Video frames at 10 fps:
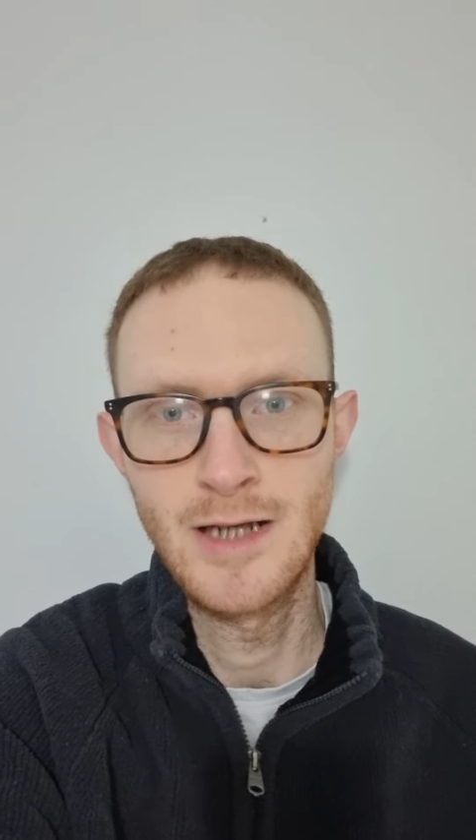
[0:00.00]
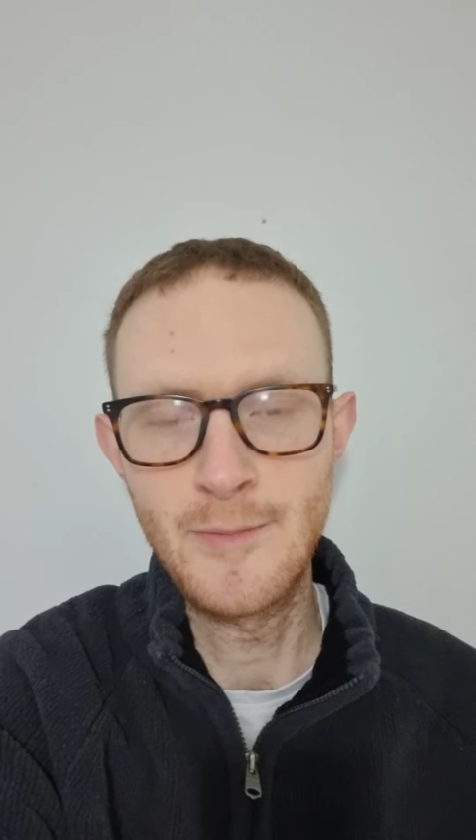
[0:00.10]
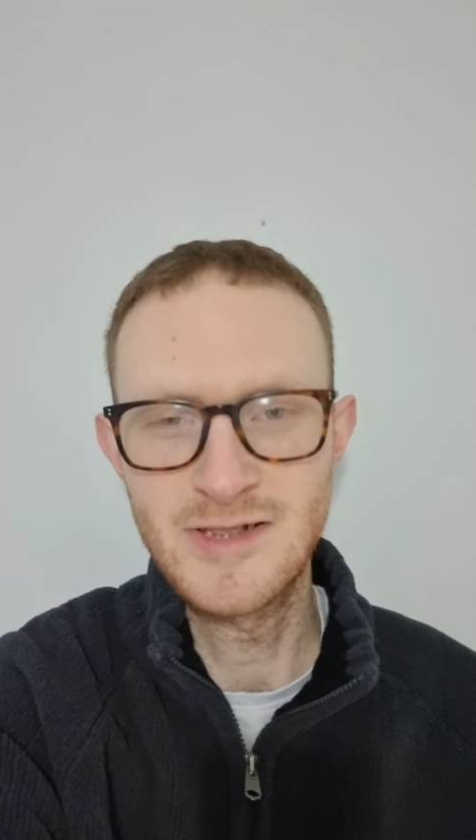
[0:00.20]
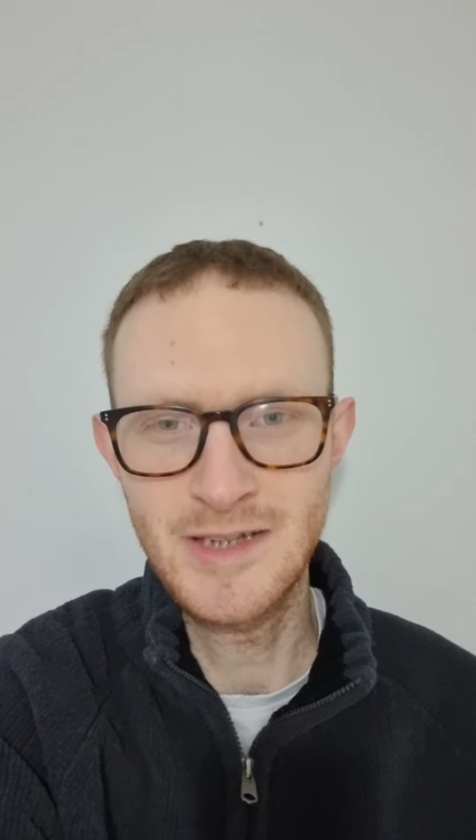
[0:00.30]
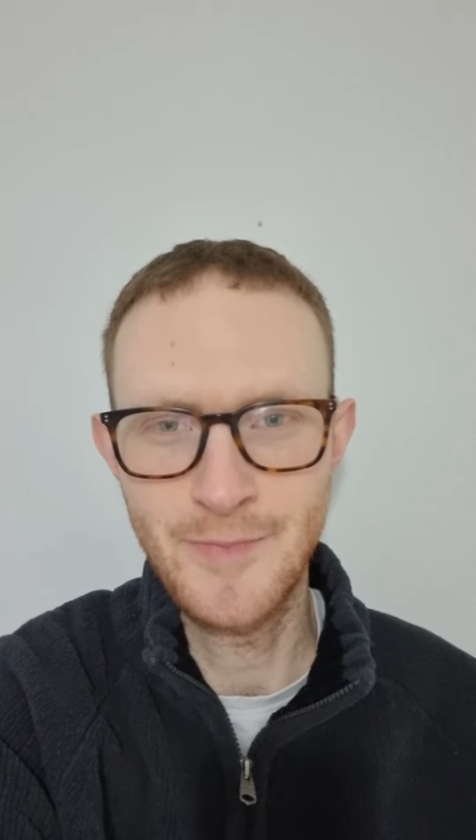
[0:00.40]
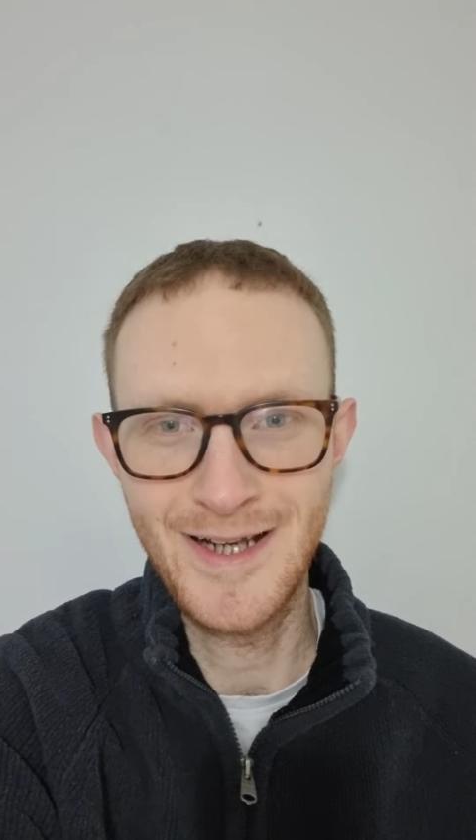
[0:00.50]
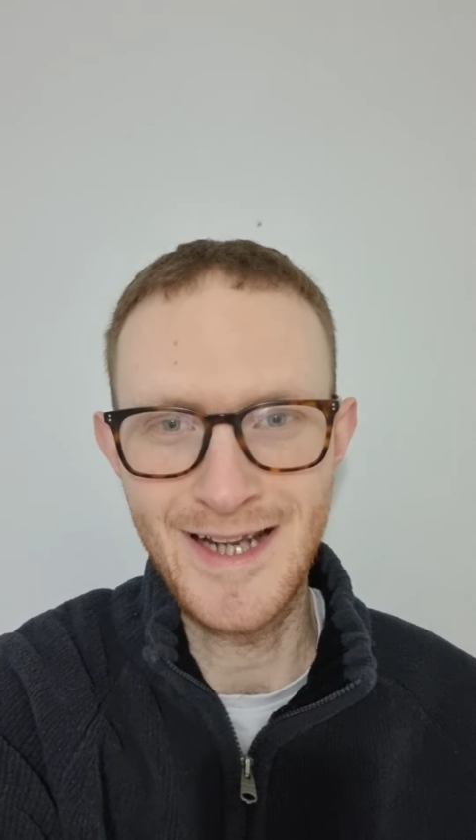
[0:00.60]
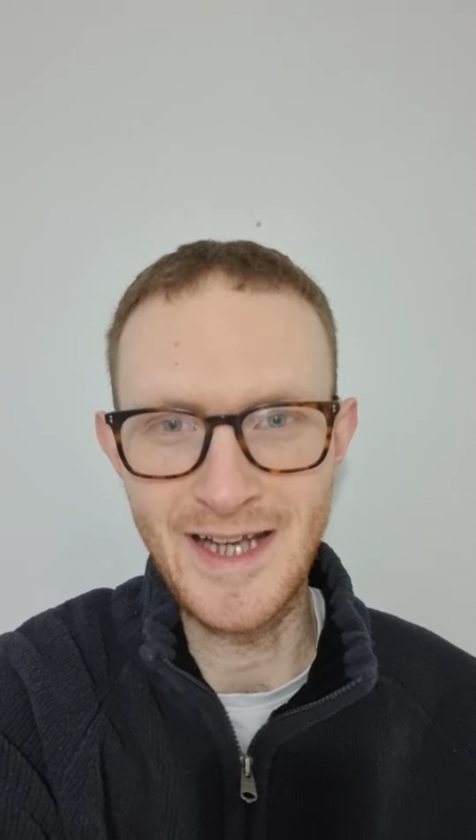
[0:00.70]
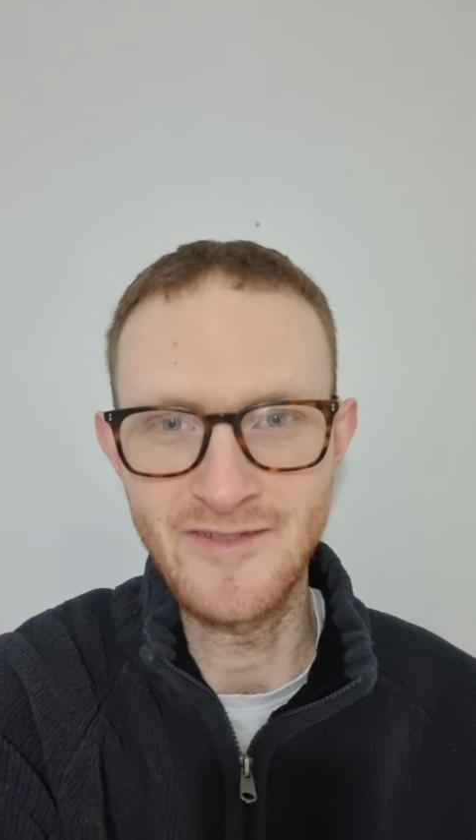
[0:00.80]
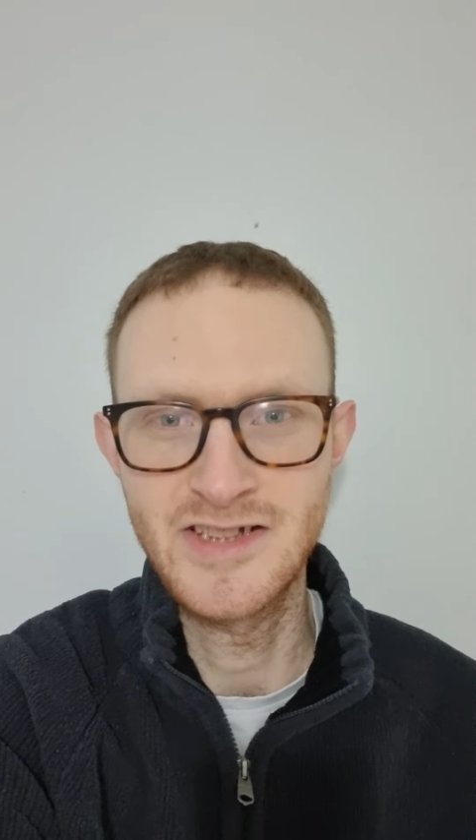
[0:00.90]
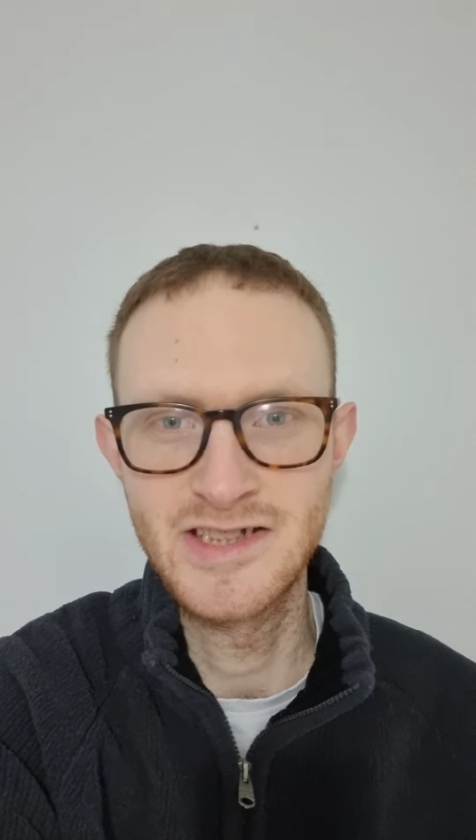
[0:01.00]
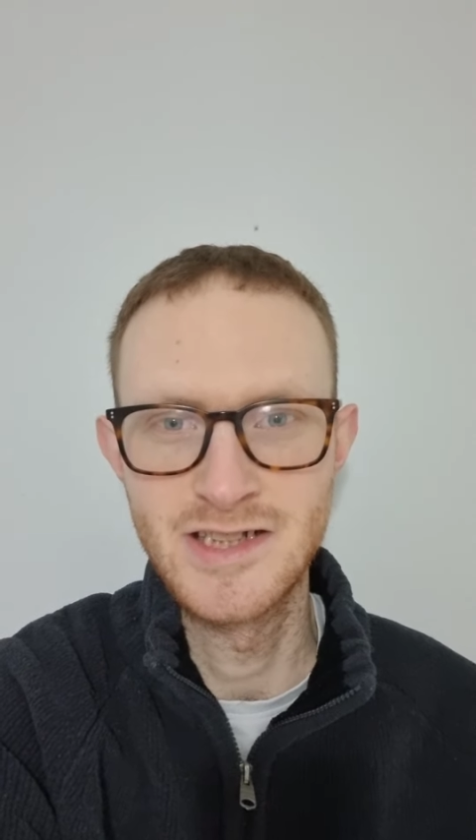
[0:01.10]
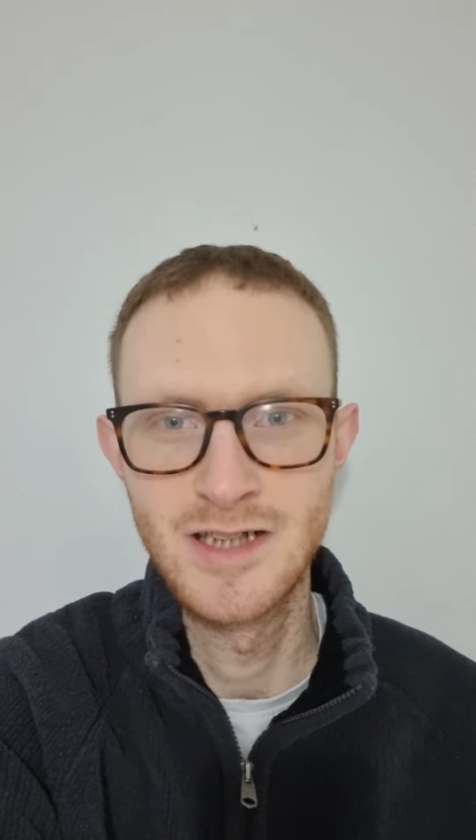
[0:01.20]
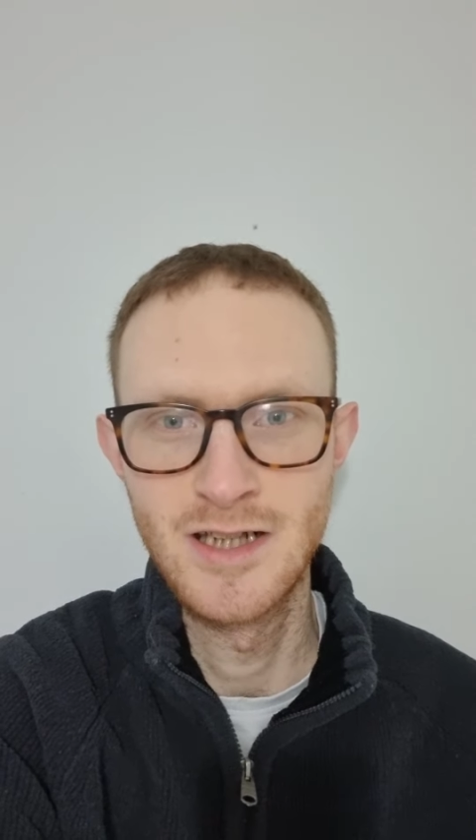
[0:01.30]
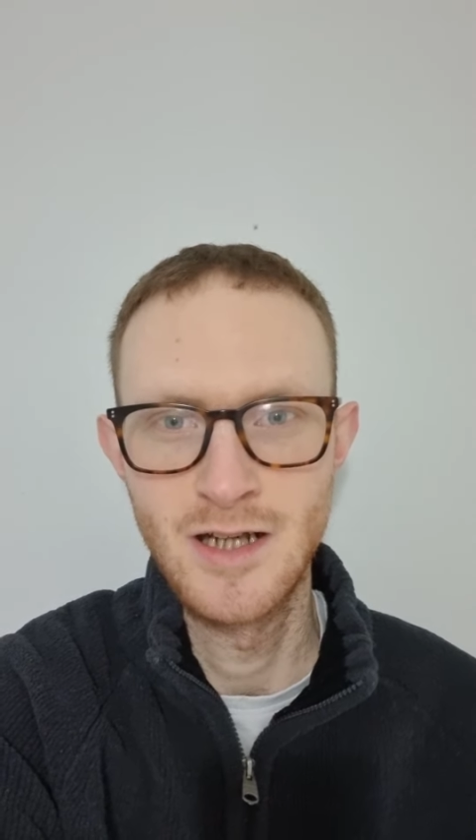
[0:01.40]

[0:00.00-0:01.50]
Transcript: limiting beliefs,